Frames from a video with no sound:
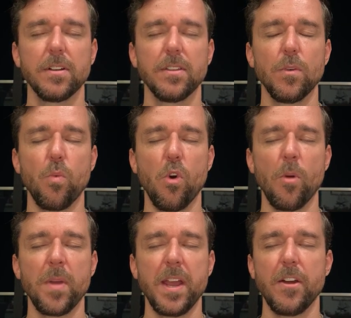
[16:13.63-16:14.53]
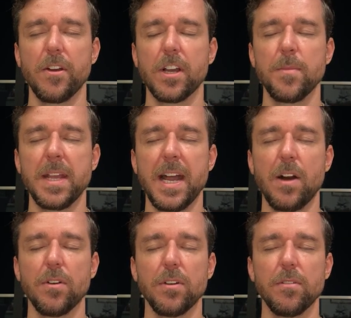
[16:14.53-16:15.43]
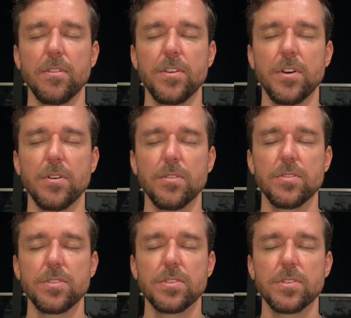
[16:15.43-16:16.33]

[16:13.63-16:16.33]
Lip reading: the warm air coming out of the nose.